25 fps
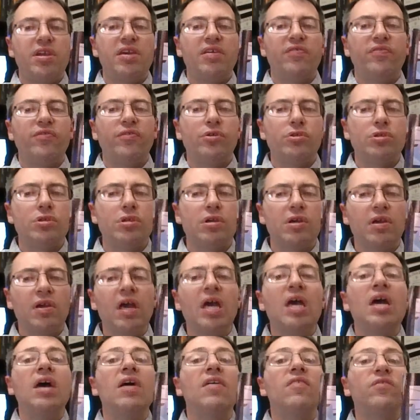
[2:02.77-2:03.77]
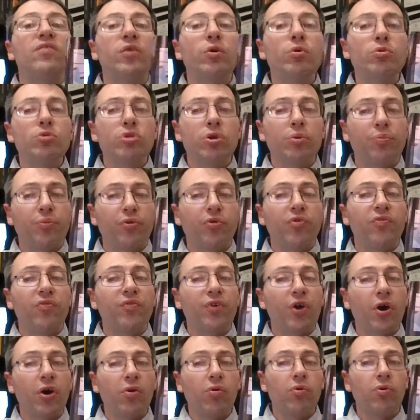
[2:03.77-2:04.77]
and create efficient,
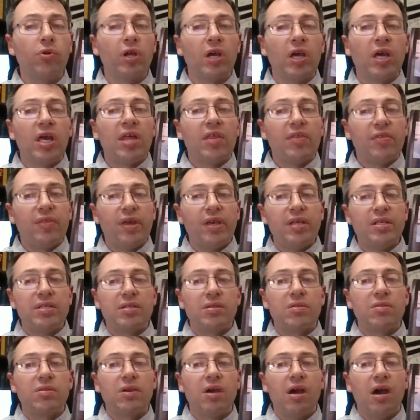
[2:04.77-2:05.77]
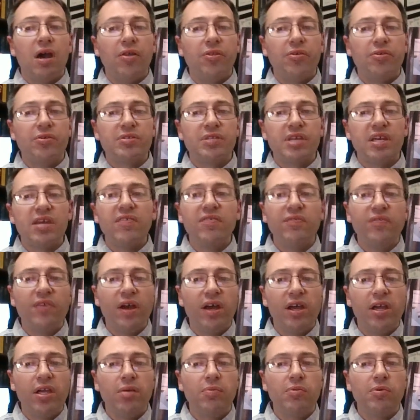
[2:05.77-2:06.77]
future-proof code, thanks to the
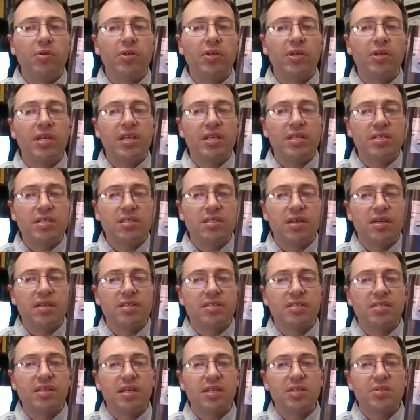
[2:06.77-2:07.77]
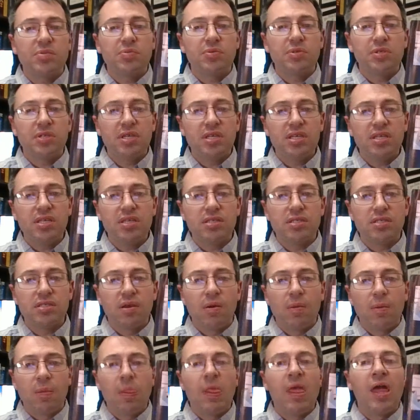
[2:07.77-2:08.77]
author's invaluable insights and
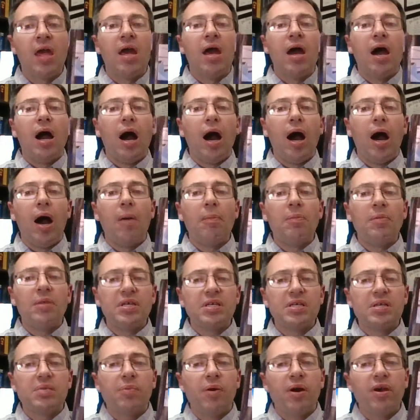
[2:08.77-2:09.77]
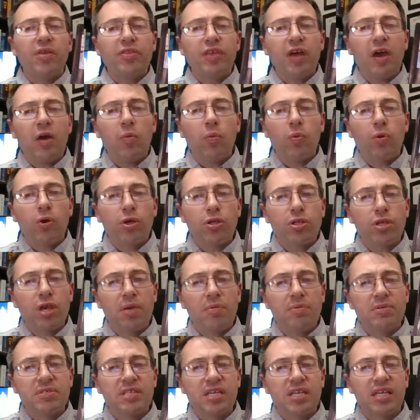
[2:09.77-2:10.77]
expertise. Um, the Python
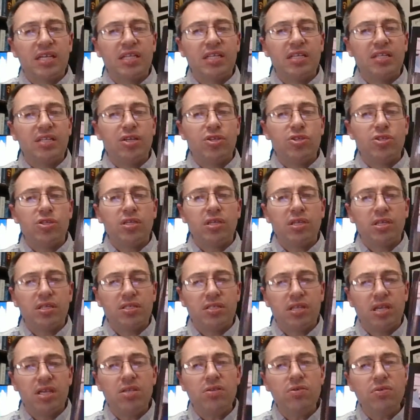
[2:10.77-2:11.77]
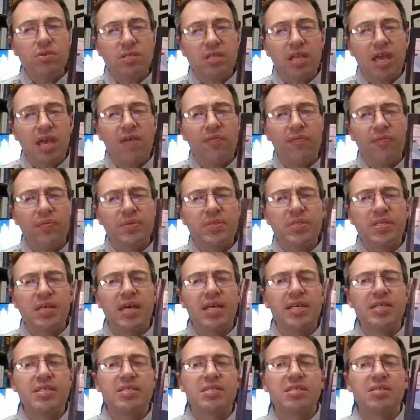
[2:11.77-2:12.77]
Workshop Second Edition continues to
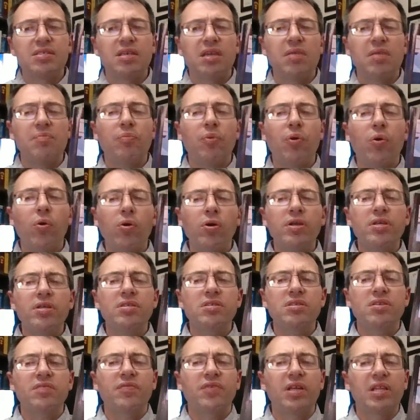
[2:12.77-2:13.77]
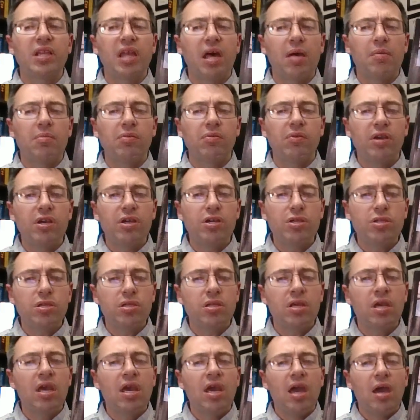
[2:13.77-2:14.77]
emphasize the importance of
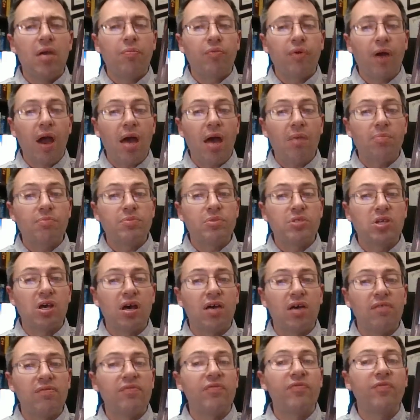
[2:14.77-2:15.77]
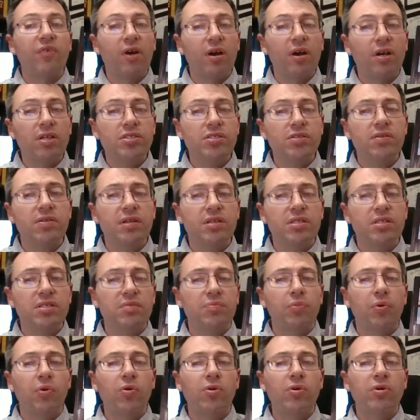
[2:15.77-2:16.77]
collaboration and problem solving,
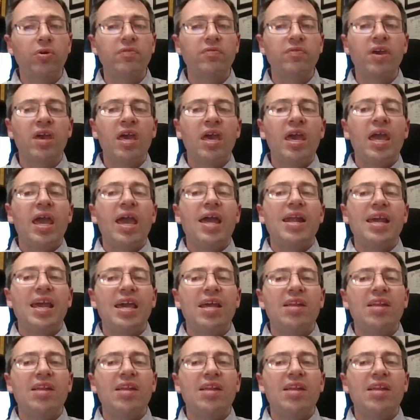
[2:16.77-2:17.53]
fostering a supportive